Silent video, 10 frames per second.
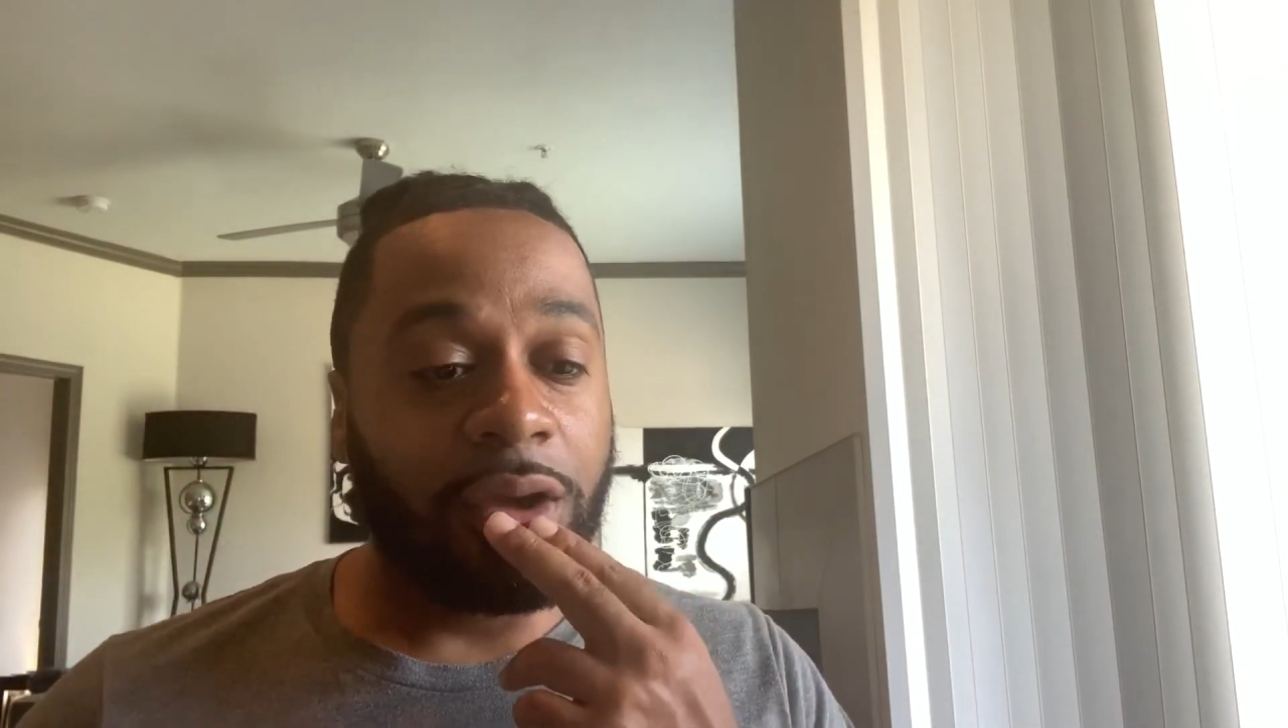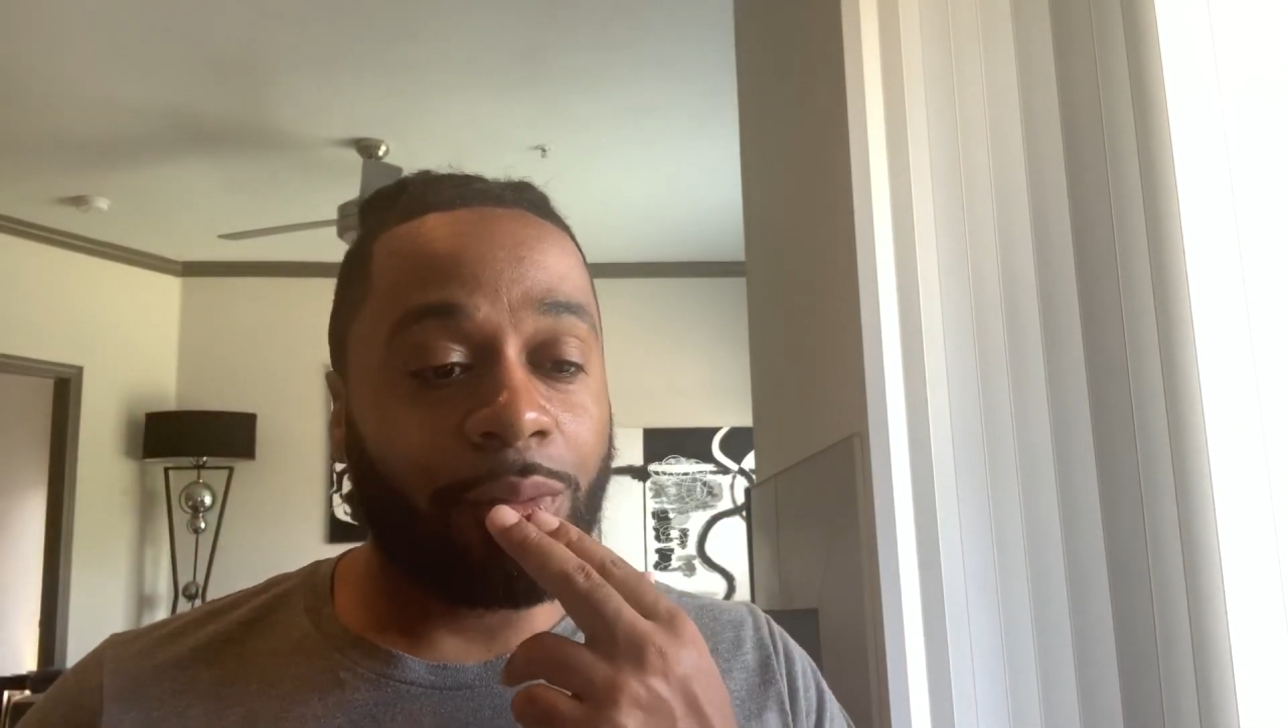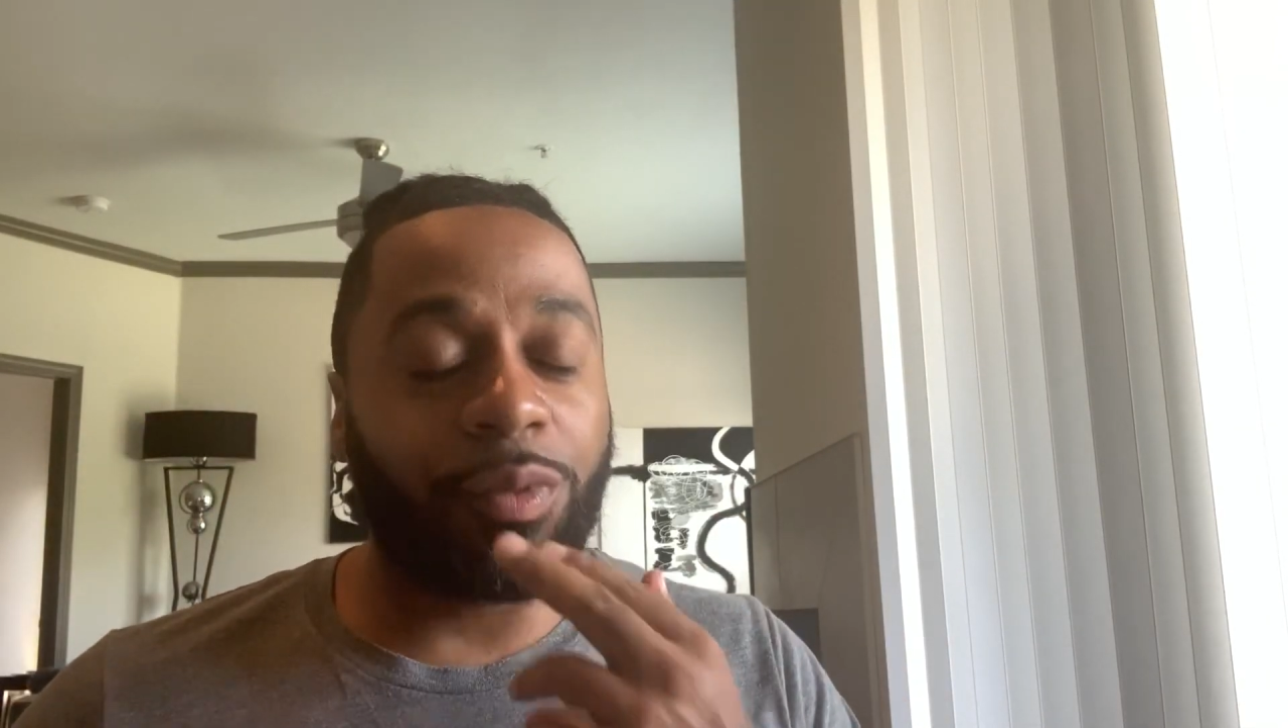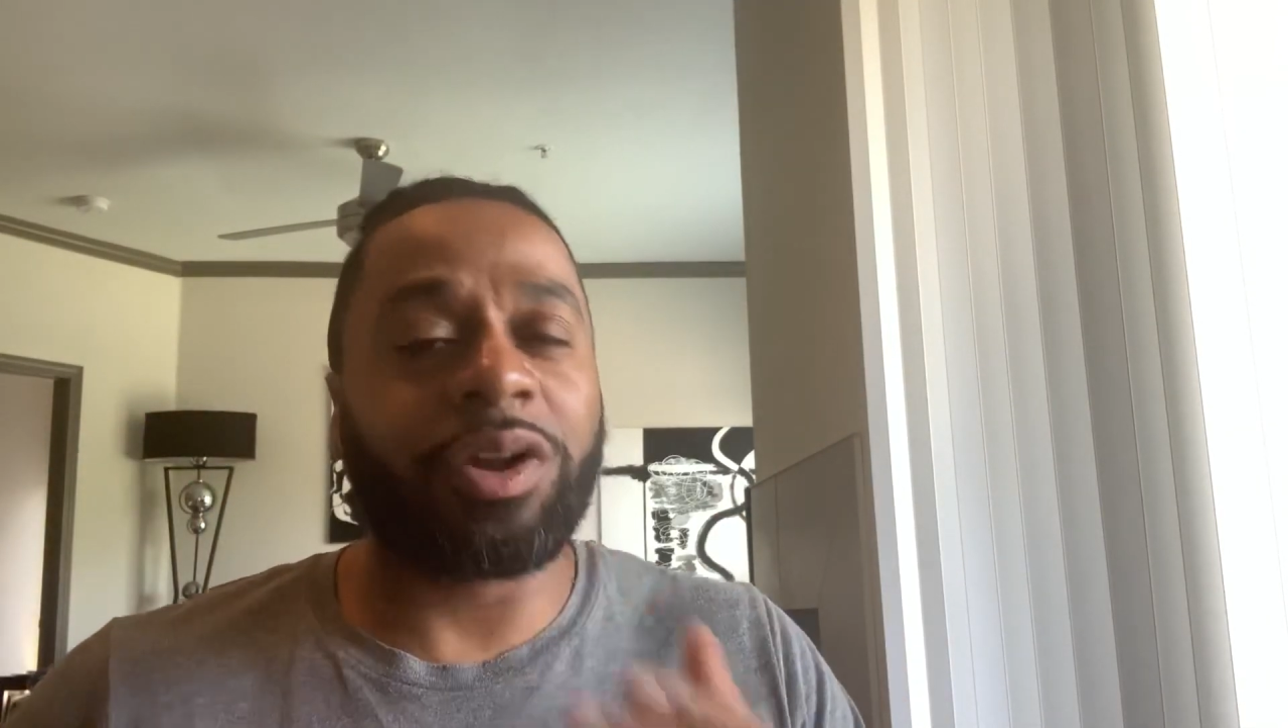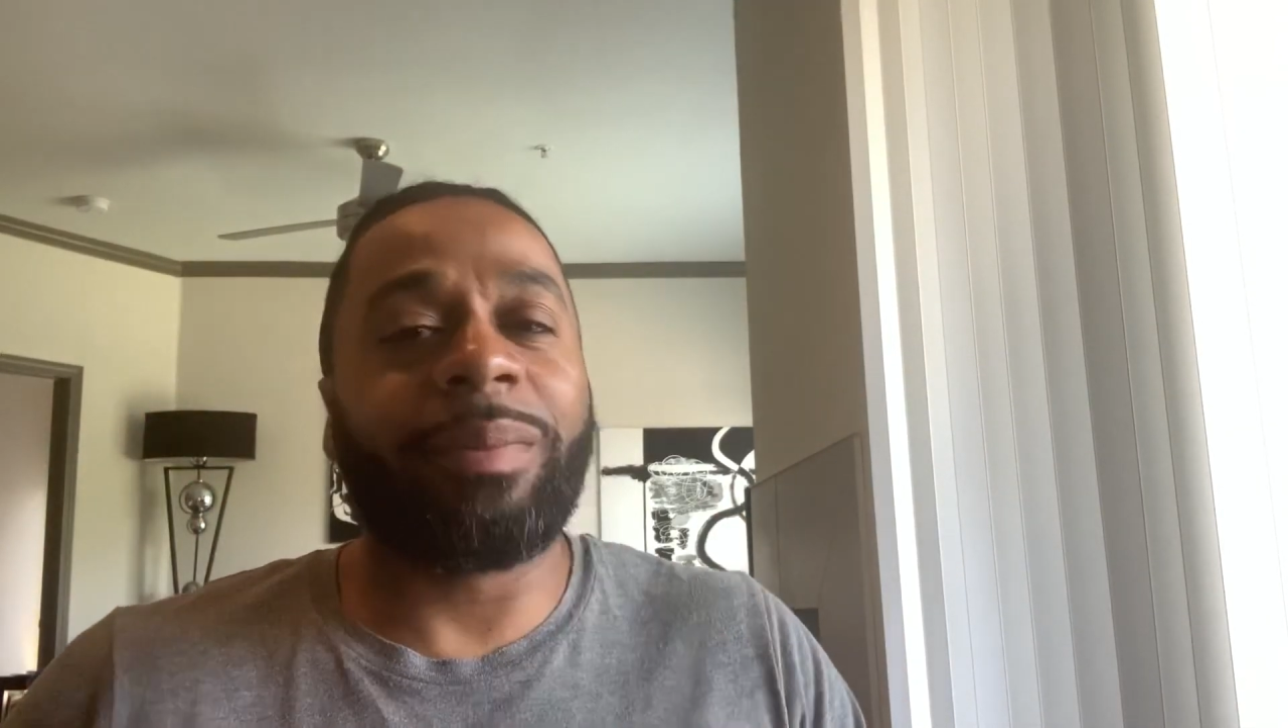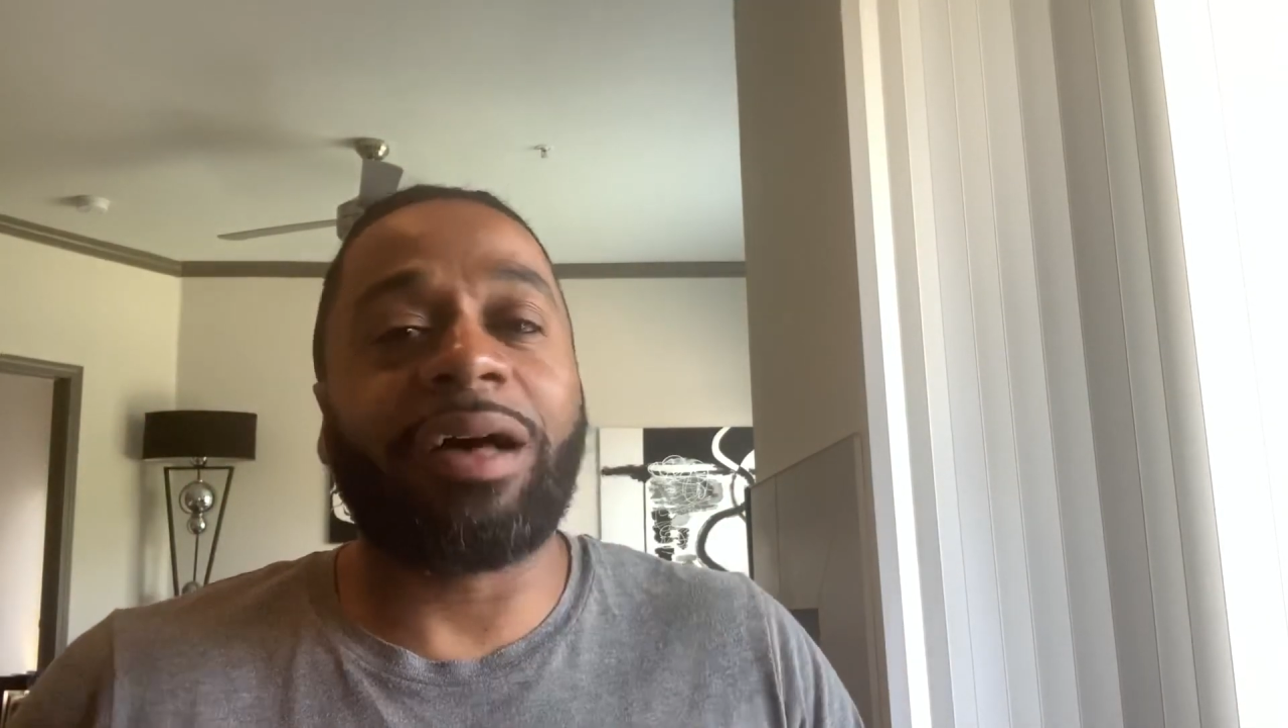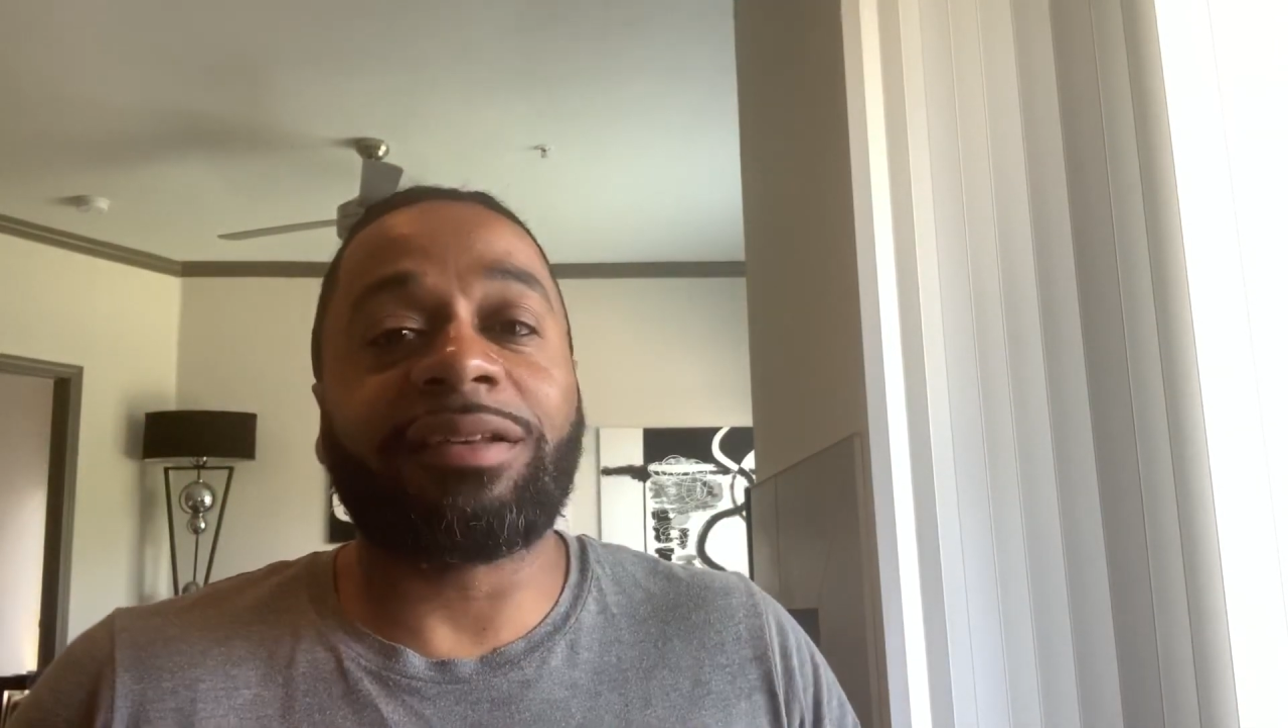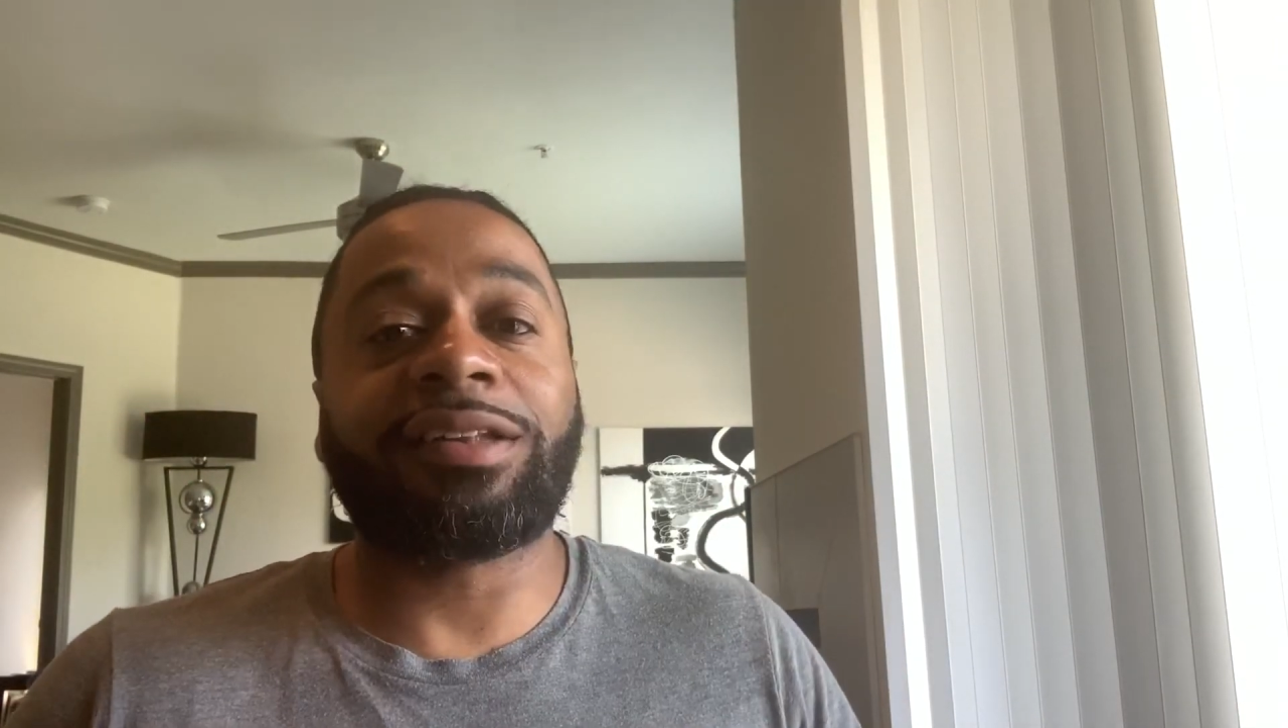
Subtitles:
What about